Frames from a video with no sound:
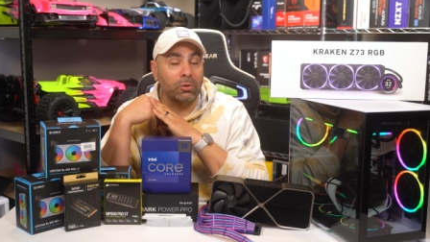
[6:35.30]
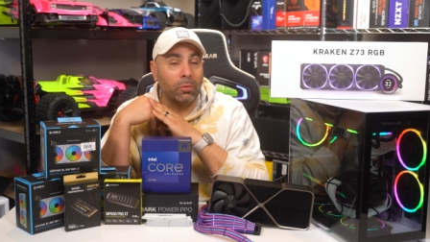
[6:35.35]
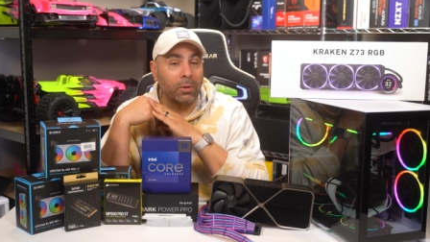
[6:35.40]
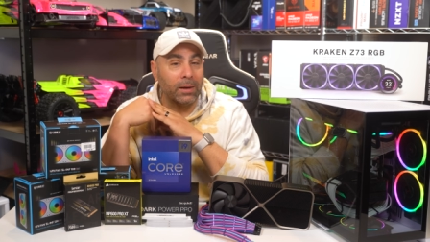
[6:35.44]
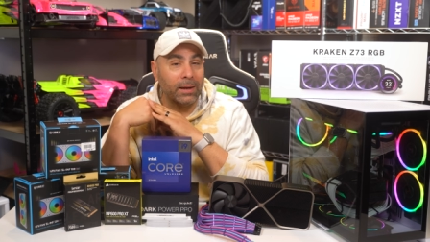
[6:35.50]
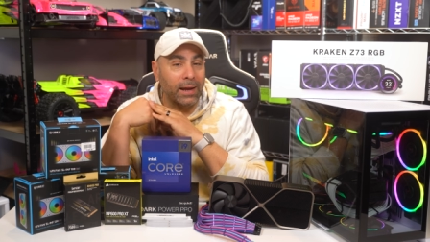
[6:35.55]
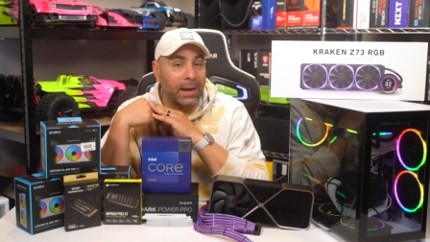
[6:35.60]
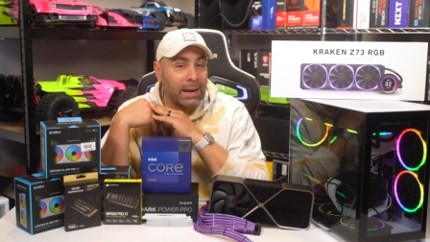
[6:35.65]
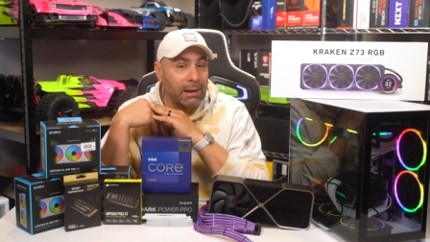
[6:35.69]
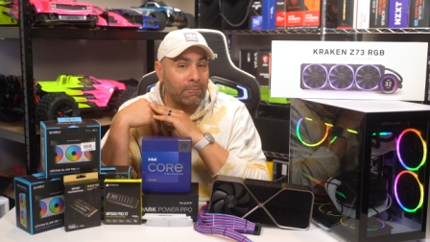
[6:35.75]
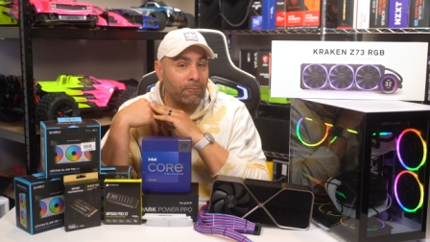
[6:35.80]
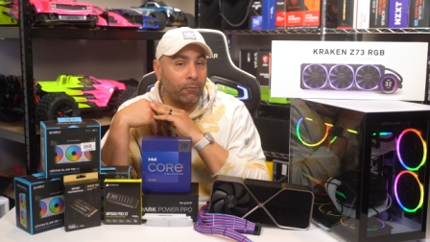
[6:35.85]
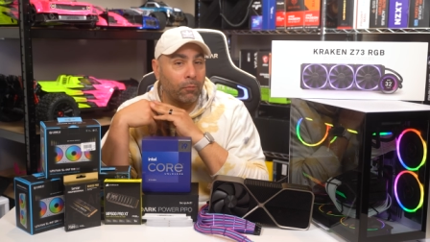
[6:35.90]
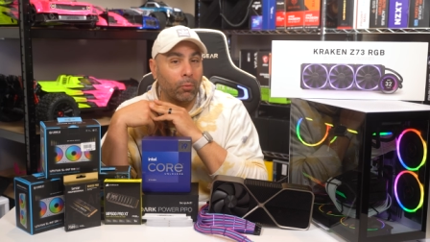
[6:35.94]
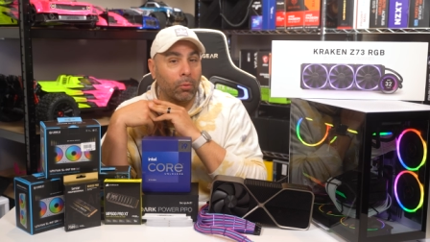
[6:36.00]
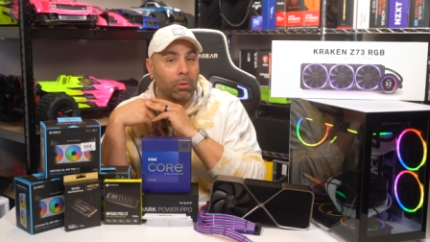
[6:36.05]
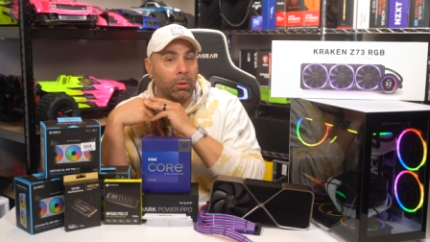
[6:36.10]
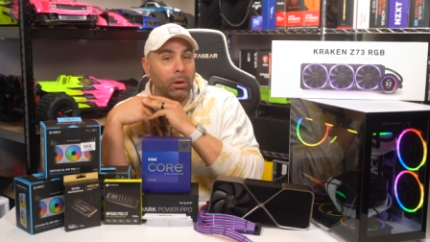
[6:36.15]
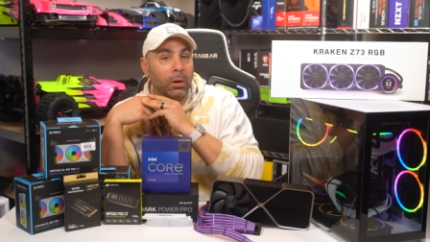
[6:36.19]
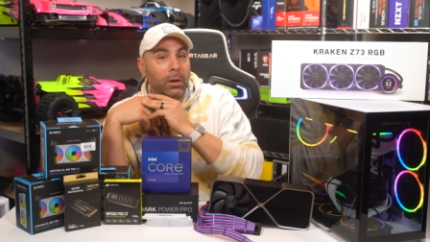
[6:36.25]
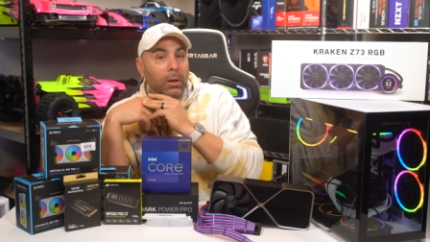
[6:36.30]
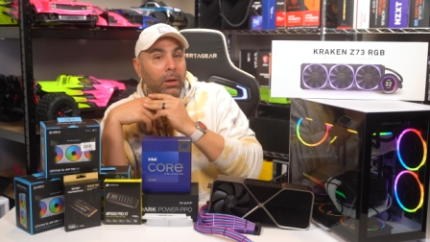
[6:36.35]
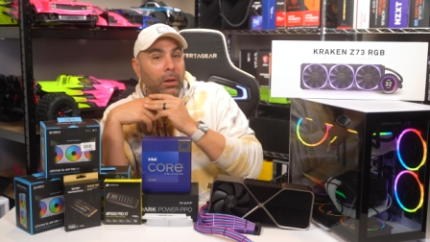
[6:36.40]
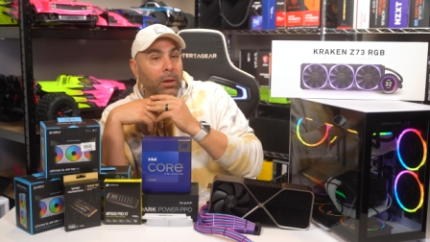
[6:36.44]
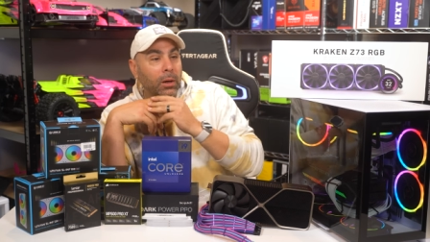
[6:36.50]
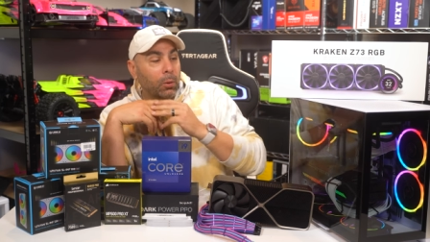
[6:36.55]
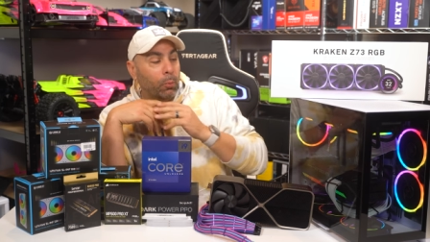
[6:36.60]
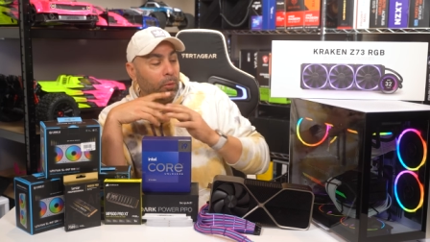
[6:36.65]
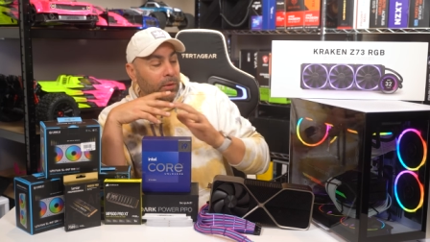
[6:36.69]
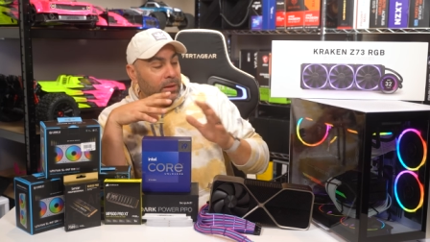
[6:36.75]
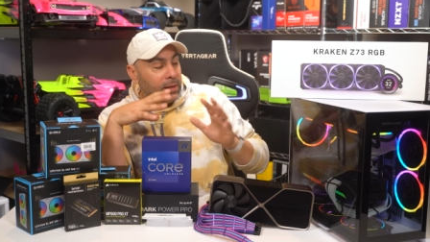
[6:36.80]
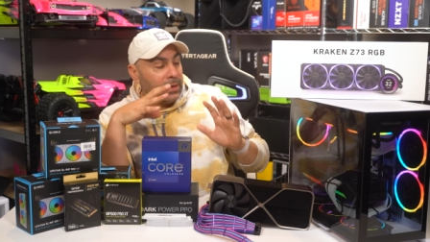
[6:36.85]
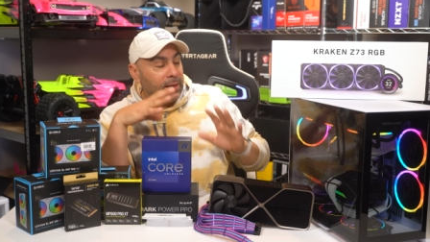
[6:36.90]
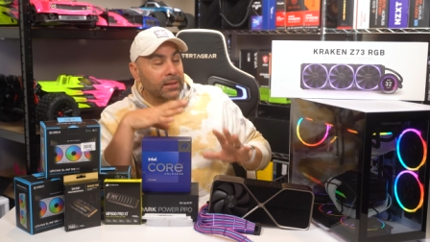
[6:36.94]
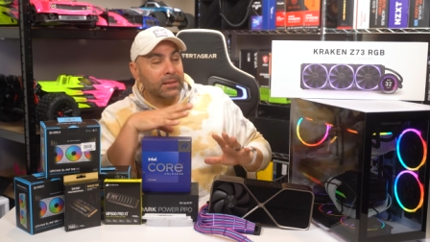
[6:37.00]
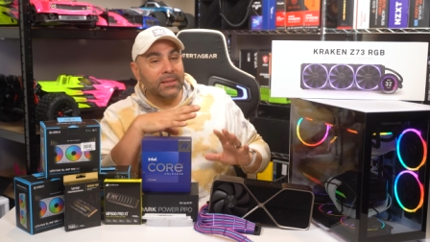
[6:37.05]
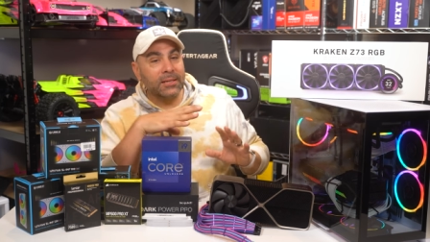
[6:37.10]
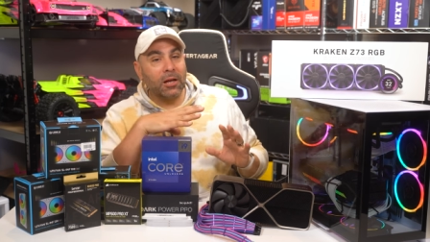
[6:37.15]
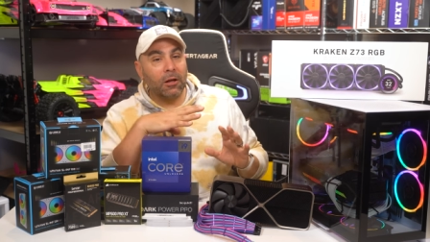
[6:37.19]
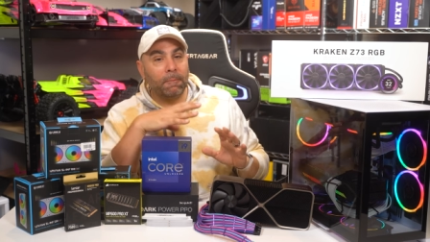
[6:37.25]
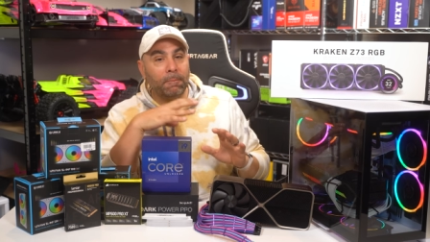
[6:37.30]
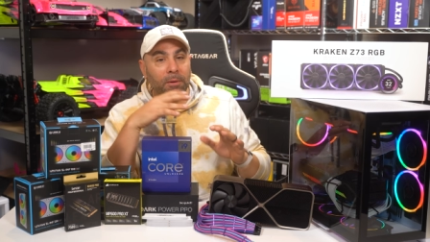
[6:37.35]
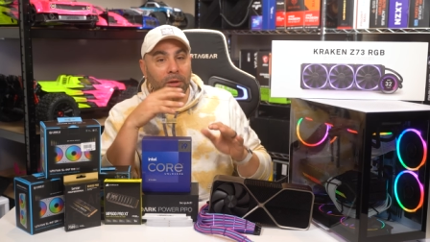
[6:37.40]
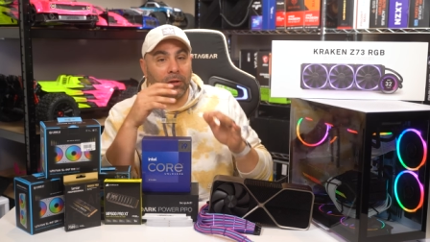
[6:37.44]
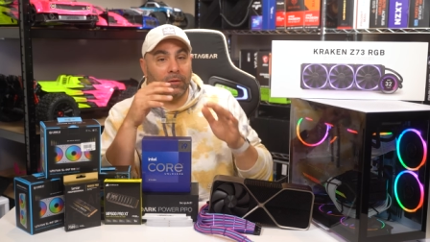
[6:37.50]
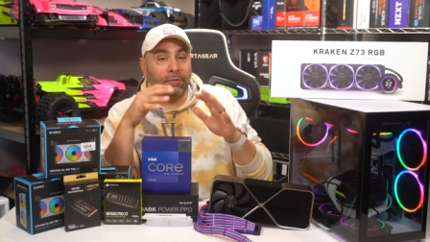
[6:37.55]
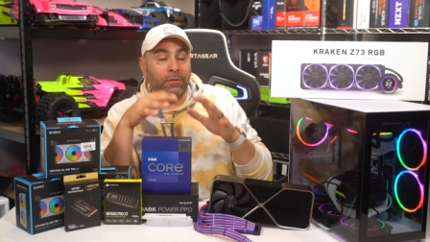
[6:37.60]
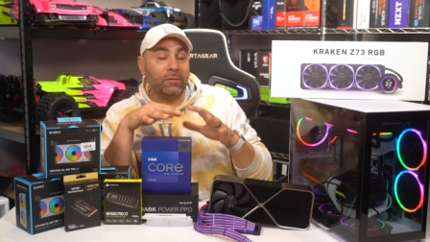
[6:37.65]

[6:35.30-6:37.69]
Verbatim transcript: you want to aim for. With an Intel build,